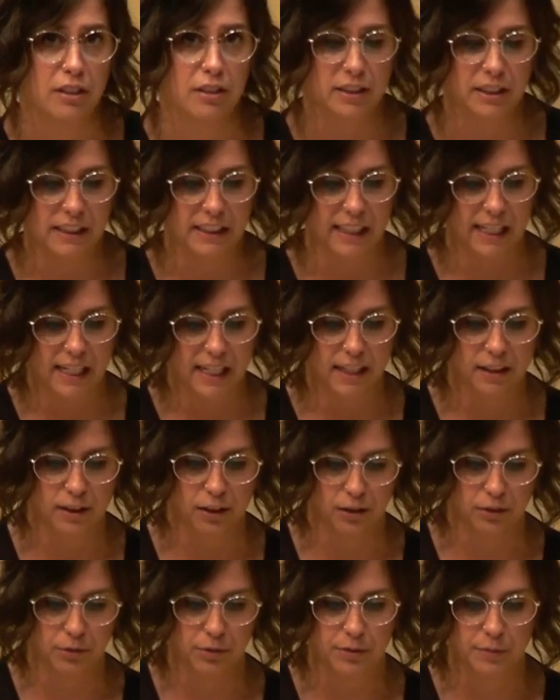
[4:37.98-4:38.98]
all these 8th
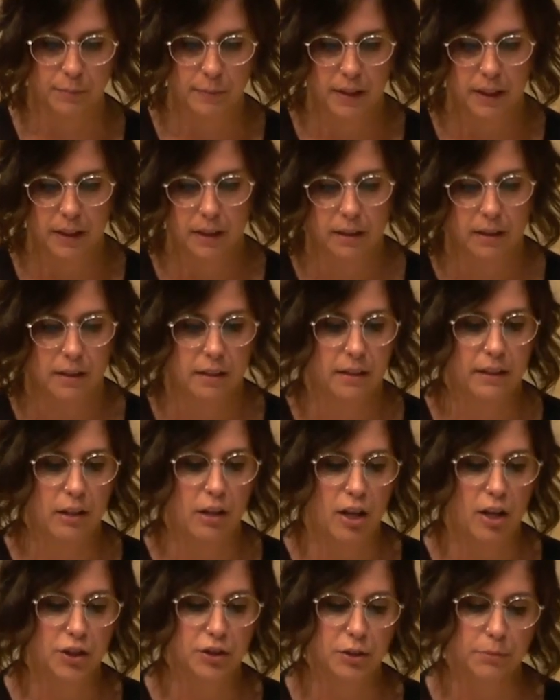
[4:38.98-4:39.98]
notes. They'll
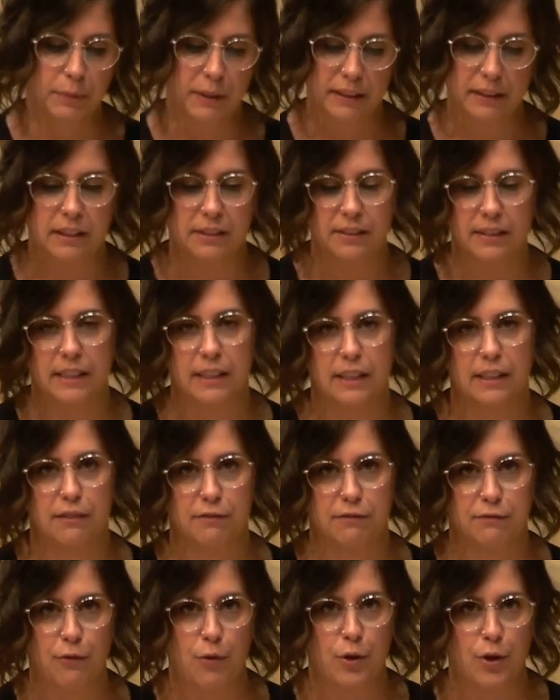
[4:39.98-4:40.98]
also be listening
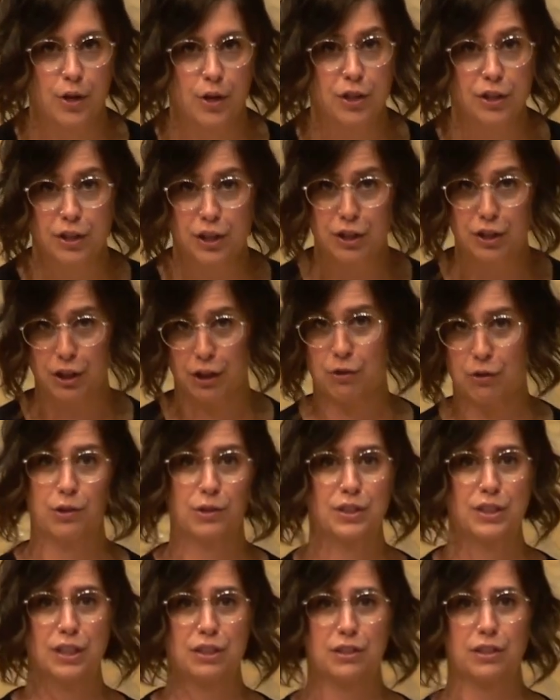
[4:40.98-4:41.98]
for just a
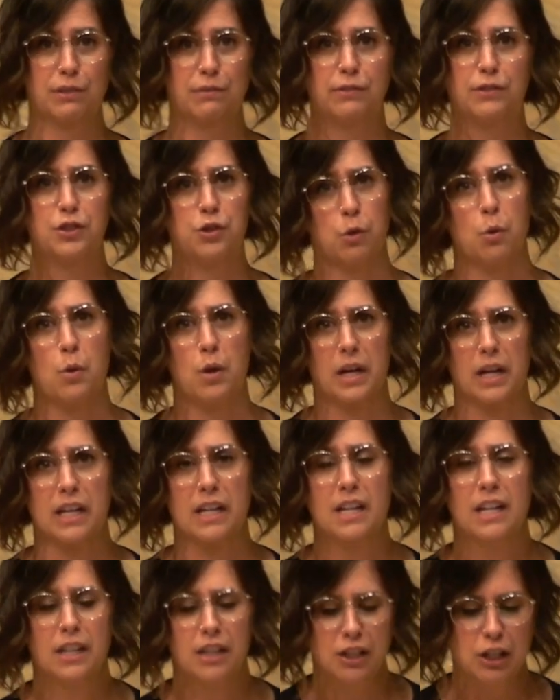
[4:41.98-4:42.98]
general sense of joy.
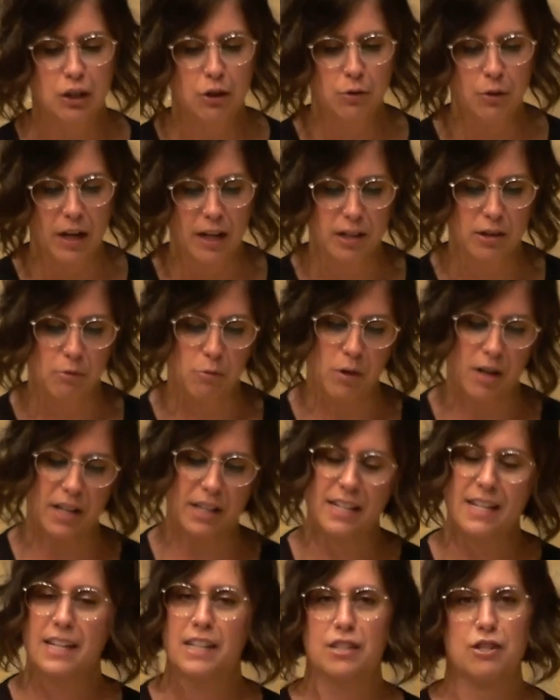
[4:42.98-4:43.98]
You kind of
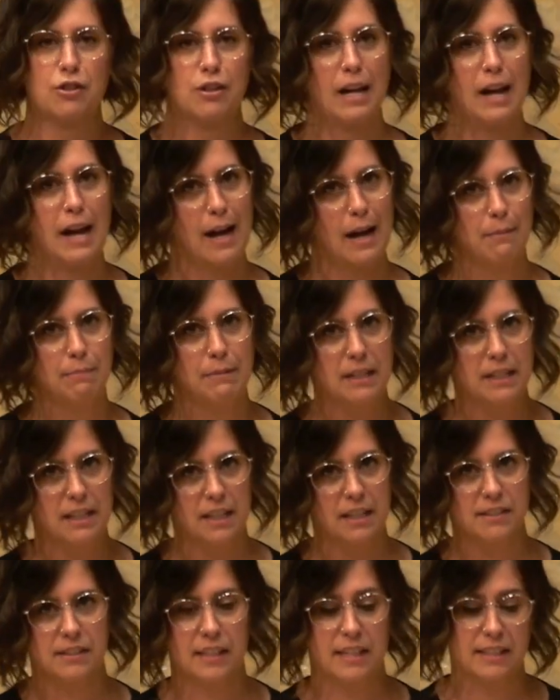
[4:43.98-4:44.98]
want your
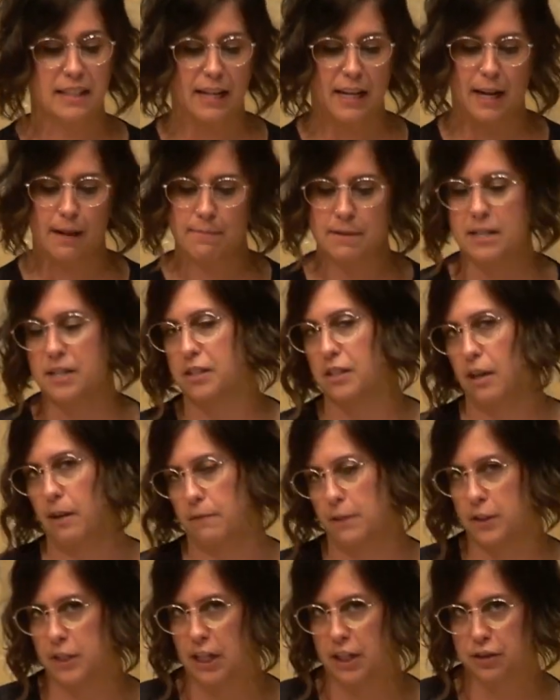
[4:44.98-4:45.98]
happiness and the happiness of
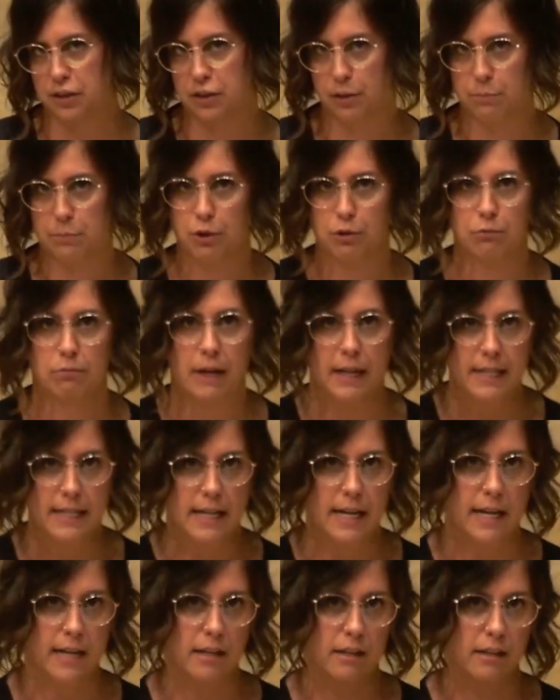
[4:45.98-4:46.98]
this excerpt to
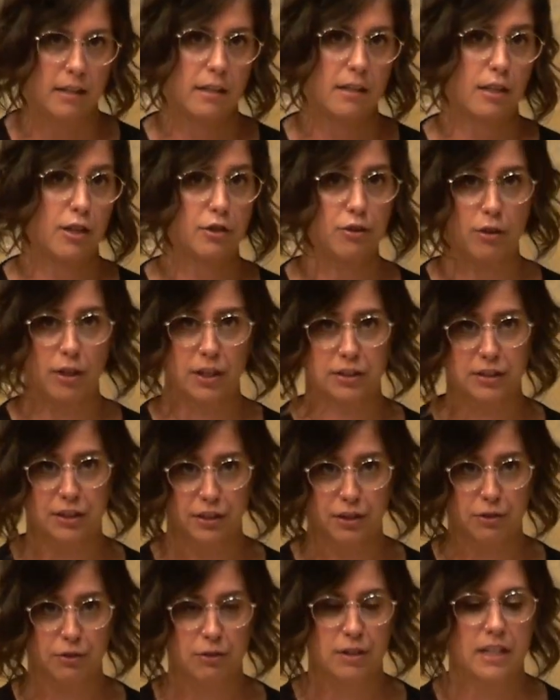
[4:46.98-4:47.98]
radiate across the
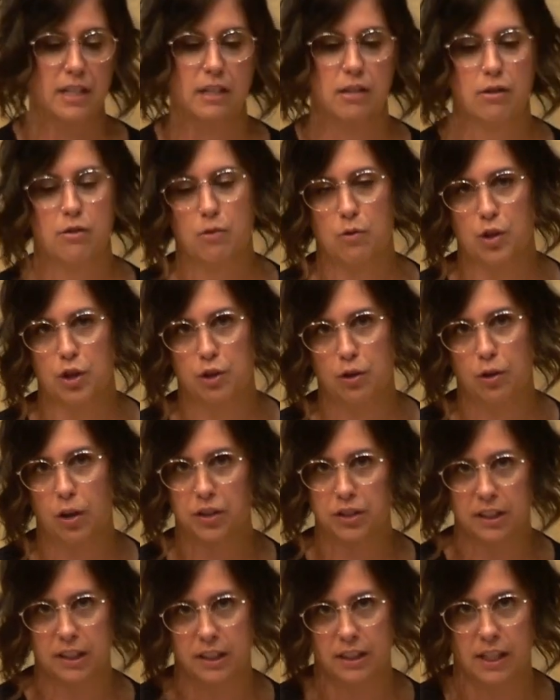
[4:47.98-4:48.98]
screen or
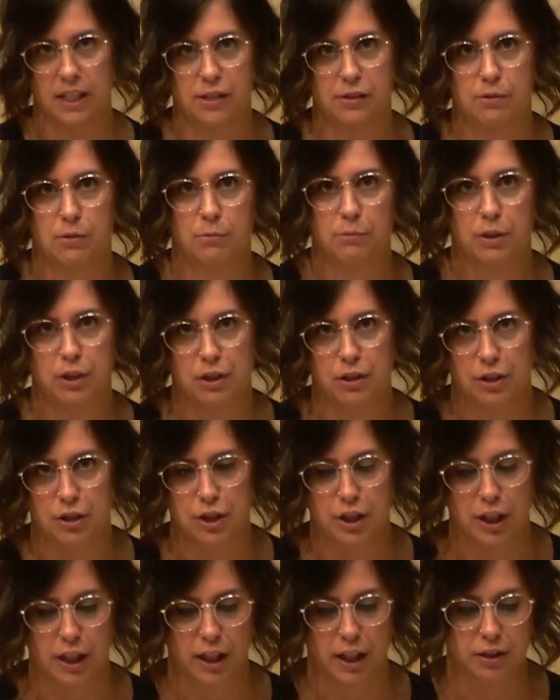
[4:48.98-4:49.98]
across the classroom to your
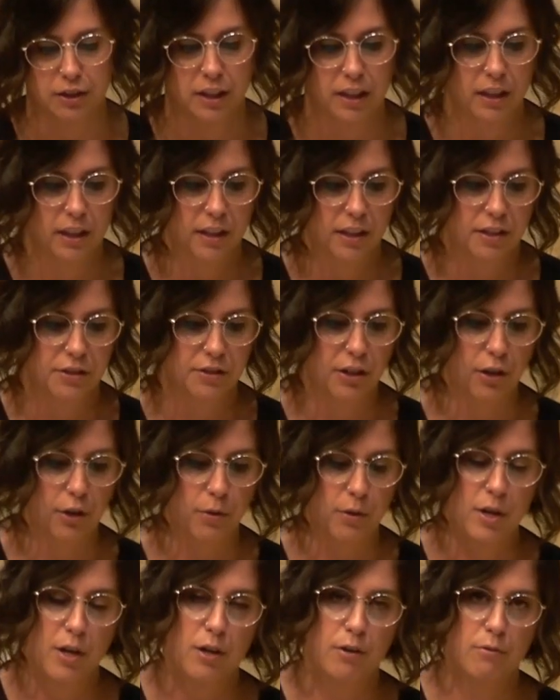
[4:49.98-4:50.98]
judge.
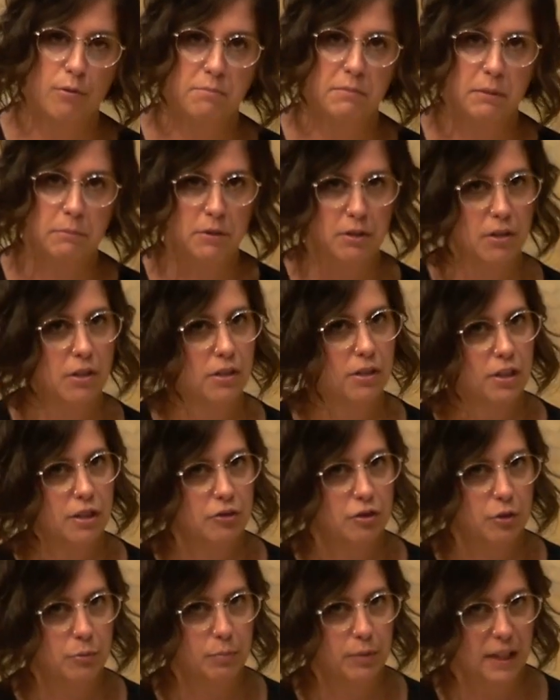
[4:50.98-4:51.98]
So remember
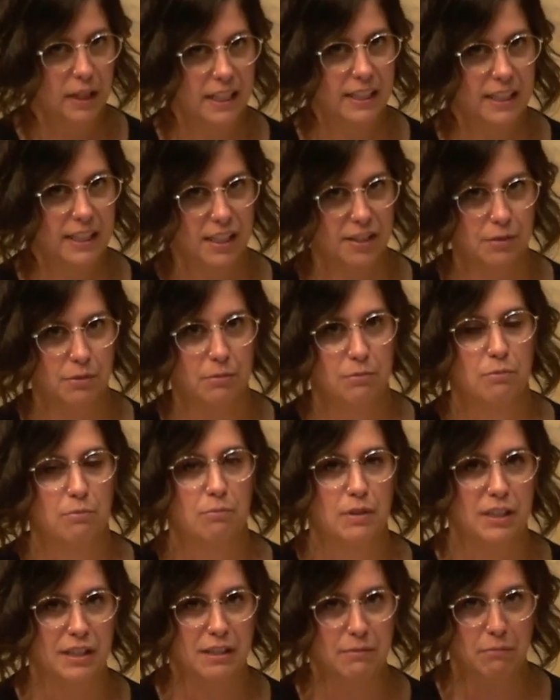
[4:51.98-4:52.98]
to play this
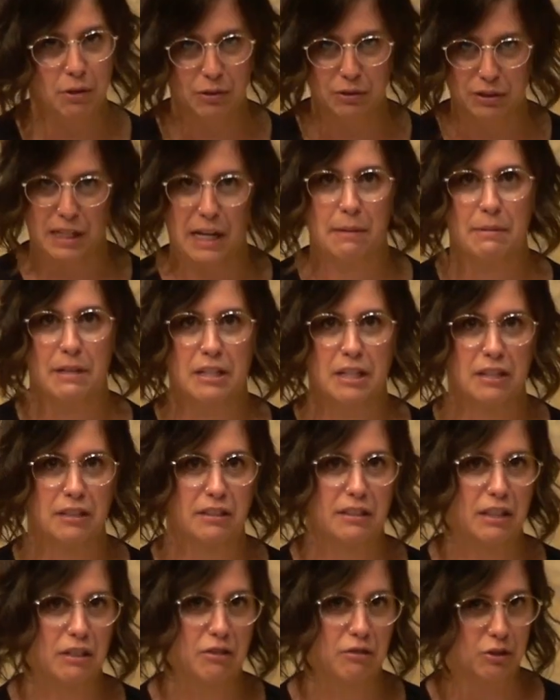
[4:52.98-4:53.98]
with the most
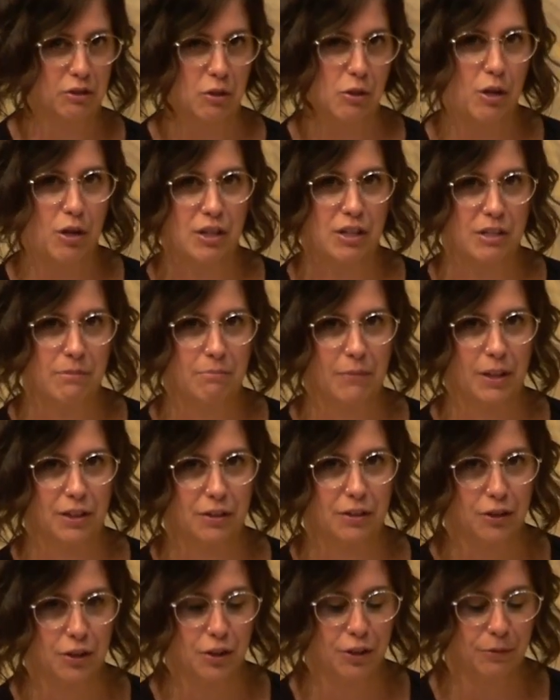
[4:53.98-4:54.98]
happiness that your little heart can
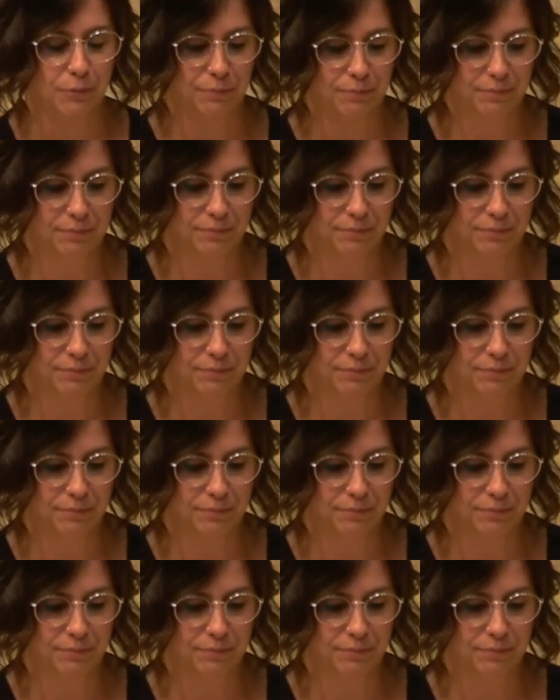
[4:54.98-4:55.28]
muster.